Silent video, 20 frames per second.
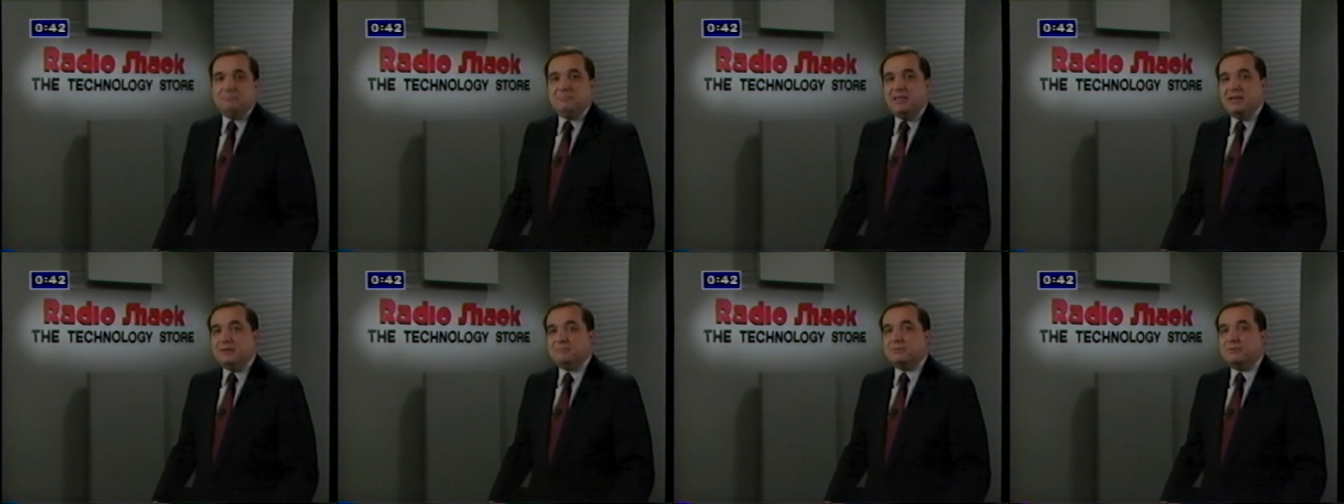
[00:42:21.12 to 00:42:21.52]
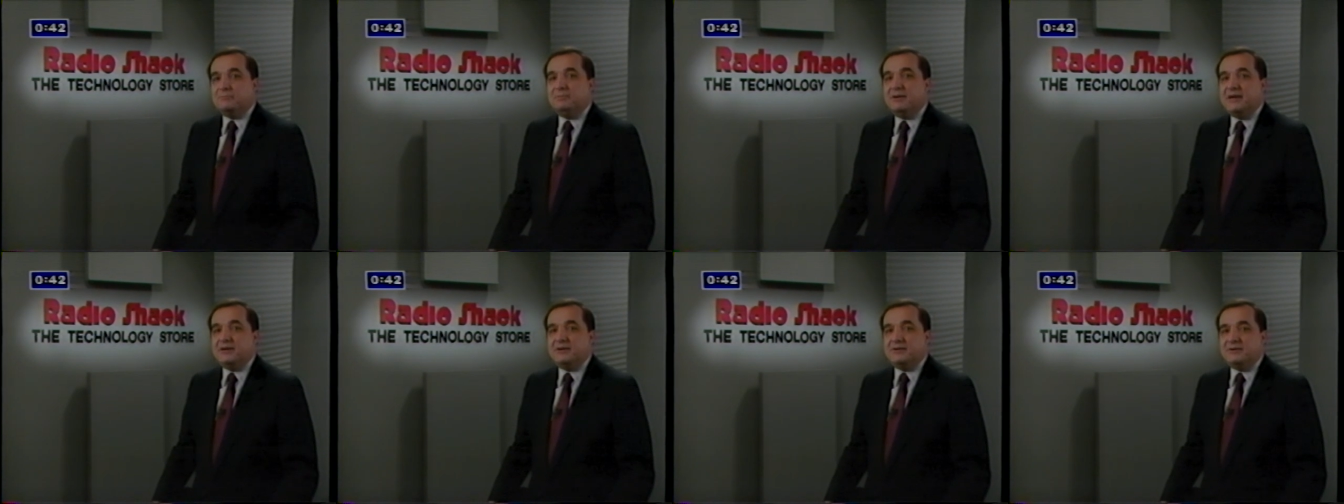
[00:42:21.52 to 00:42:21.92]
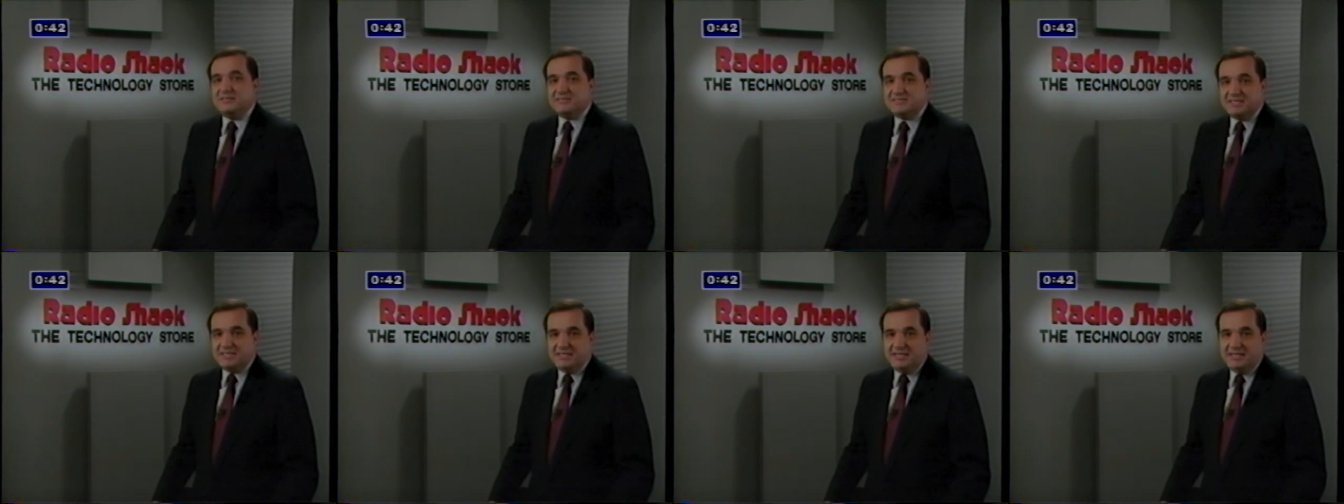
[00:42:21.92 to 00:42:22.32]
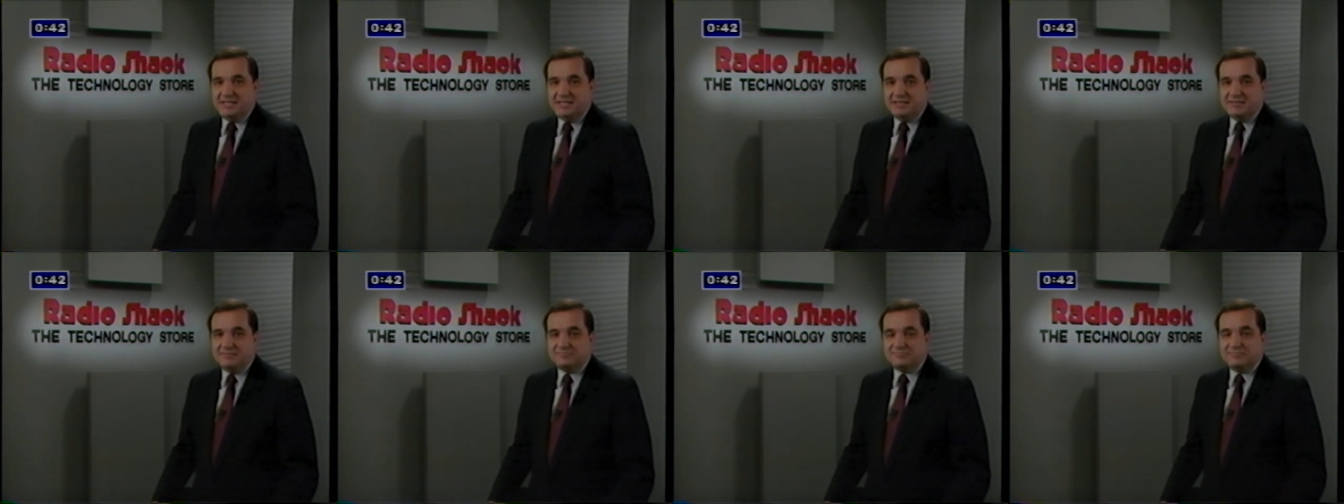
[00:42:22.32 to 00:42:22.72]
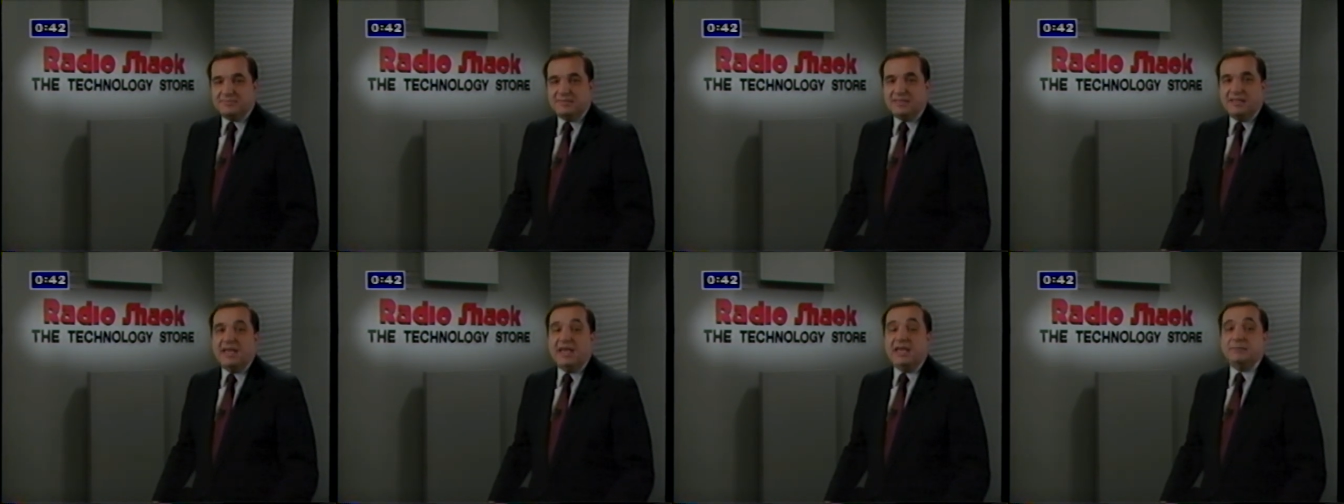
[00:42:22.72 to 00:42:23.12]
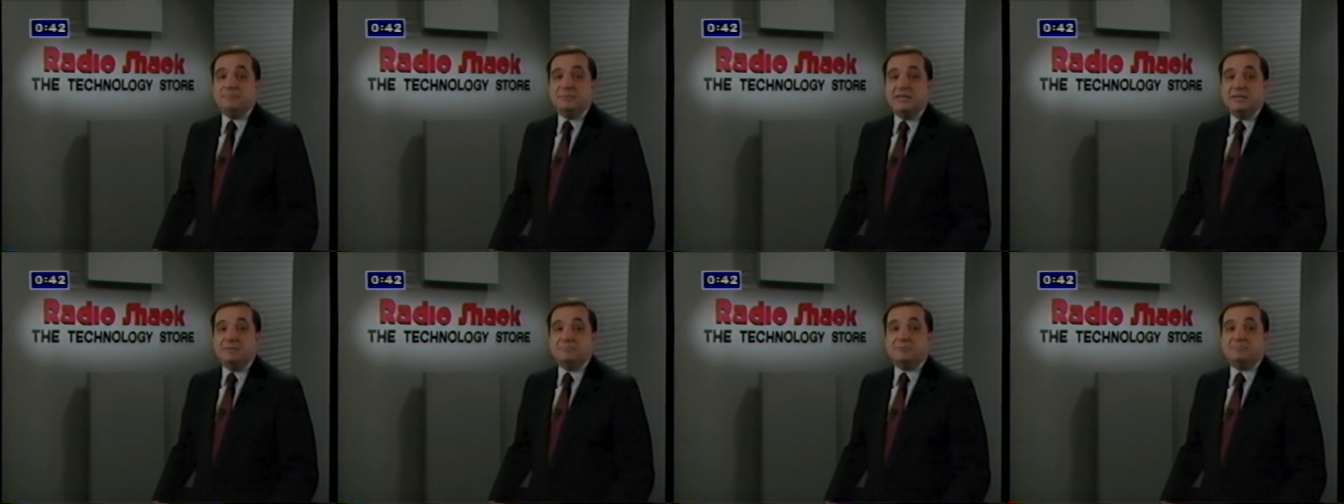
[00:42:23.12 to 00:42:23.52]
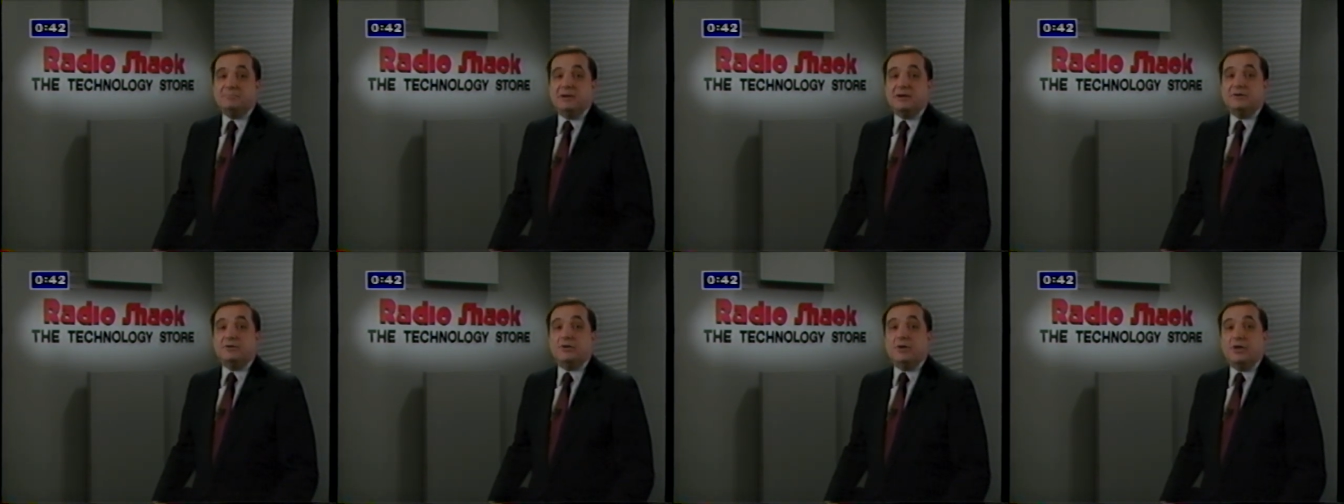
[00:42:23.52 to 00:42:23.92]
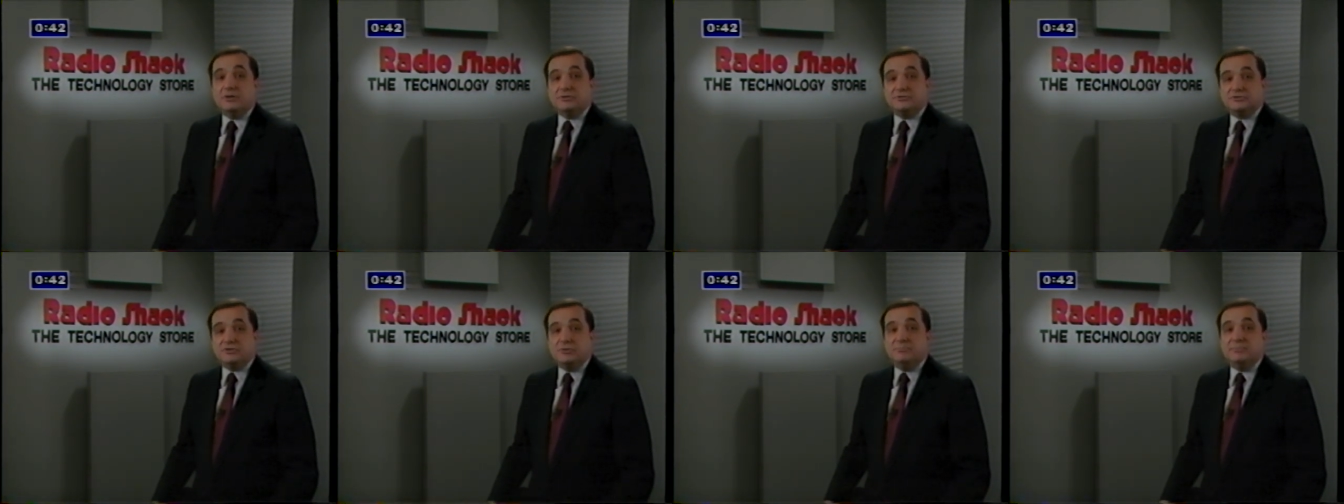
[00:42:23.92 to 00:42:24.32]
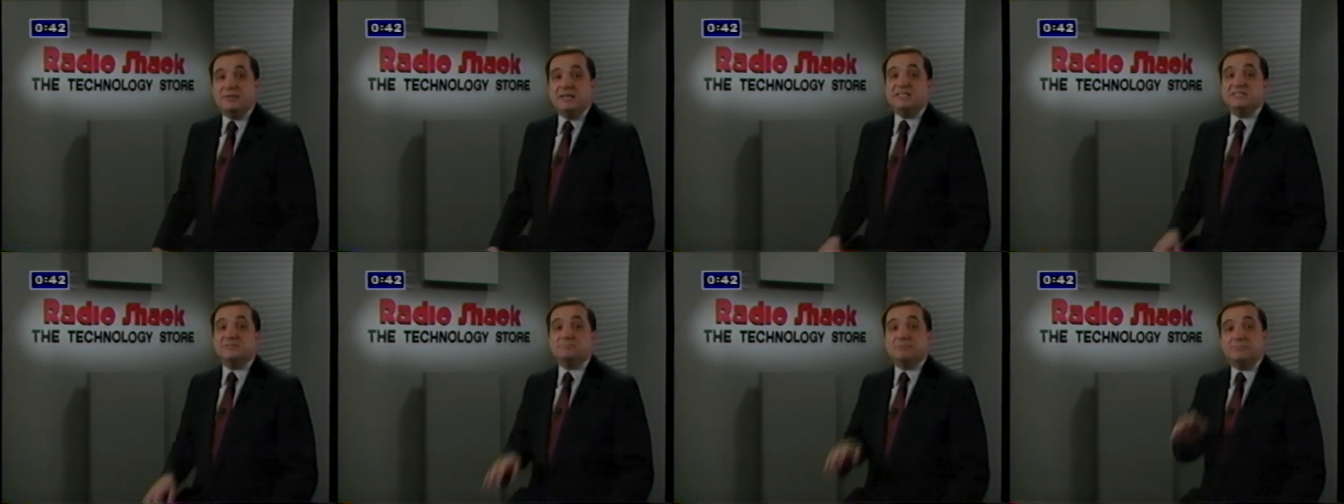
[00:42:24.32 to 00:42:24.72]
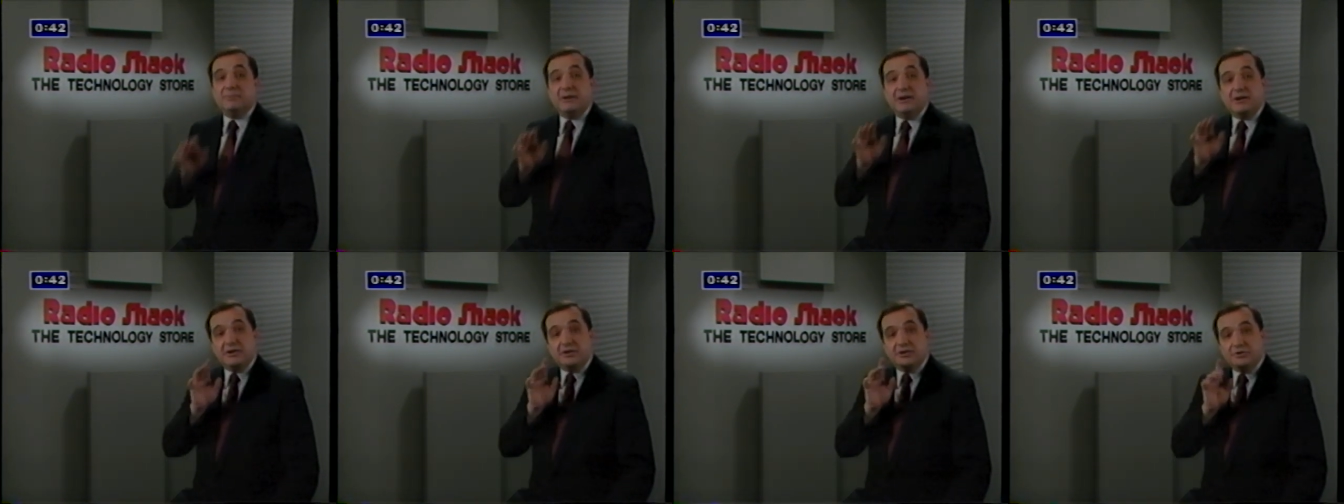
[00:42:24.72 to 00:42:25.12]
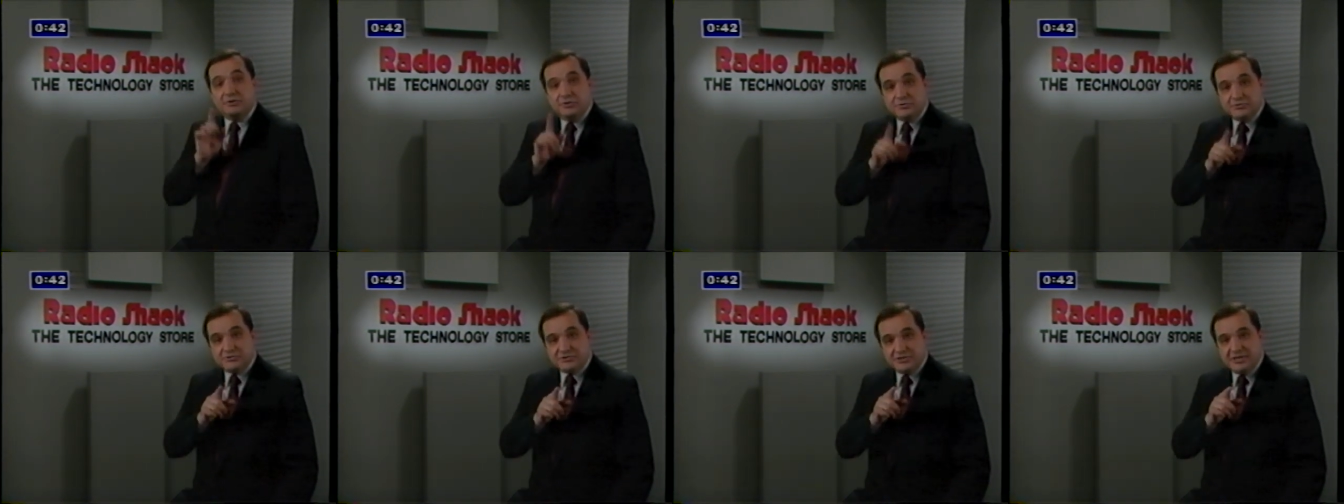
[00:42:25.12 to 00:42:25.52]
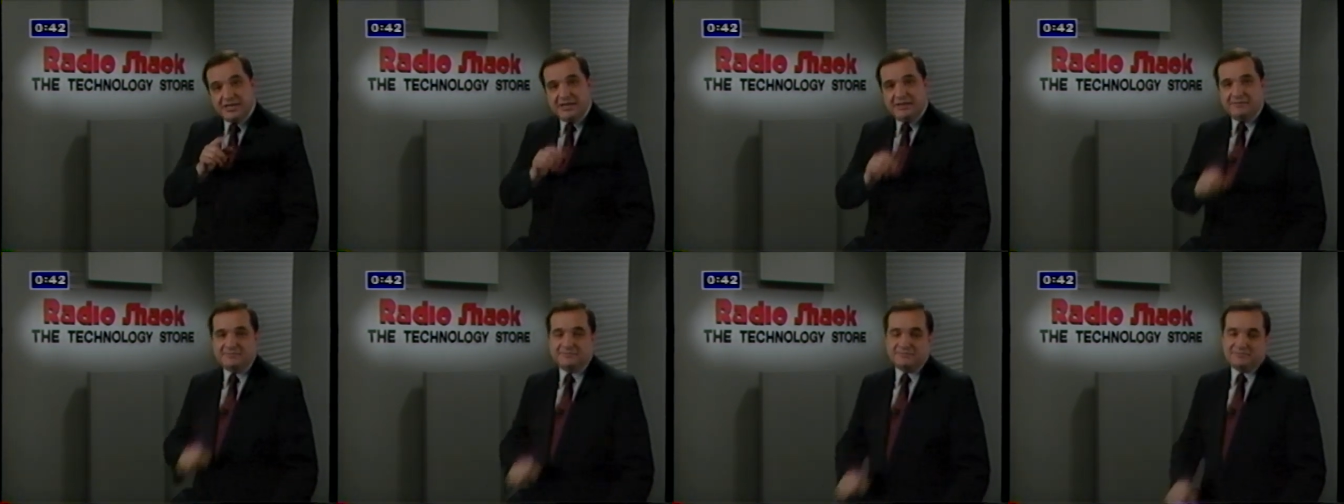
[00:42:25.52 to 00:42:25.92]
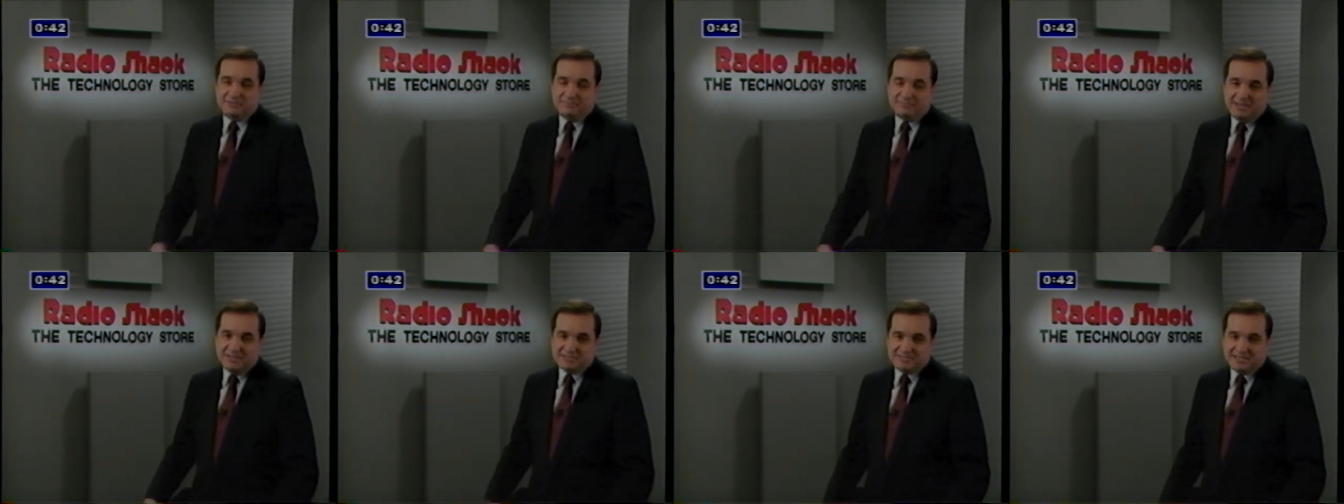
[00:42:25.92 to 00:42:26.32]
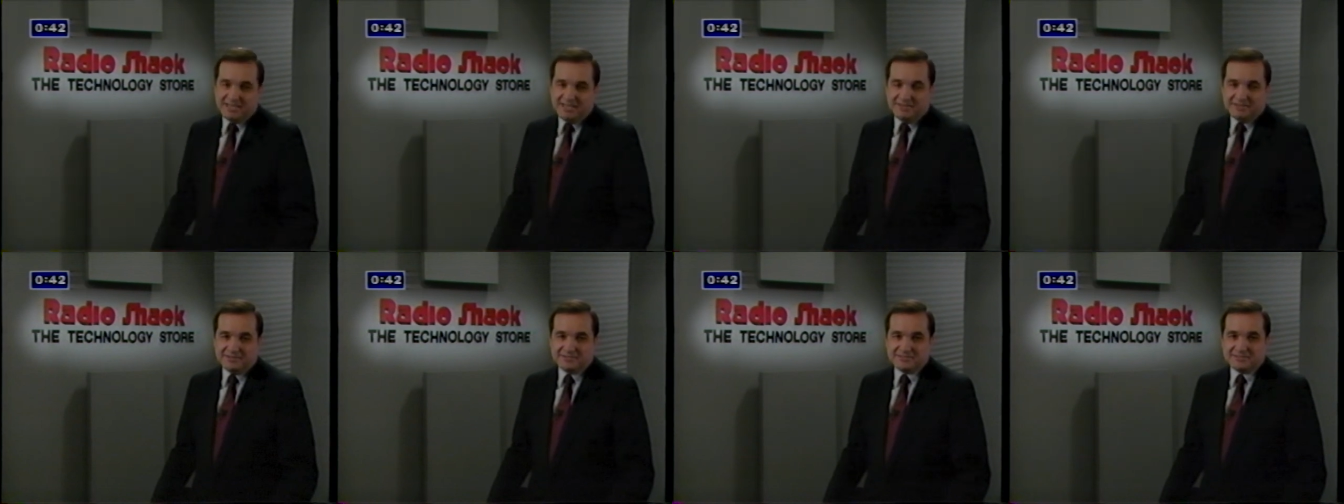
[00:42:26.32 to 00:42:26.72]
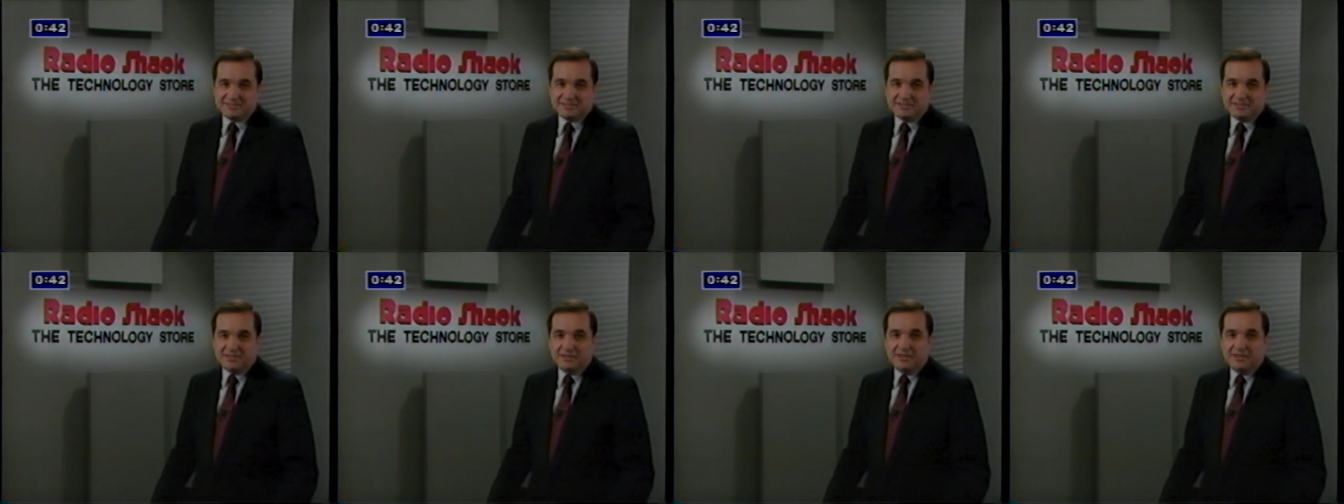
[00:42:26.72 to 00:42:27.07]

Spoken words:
Being prepared is the key, and being prepared also means preparing yourself to make sales.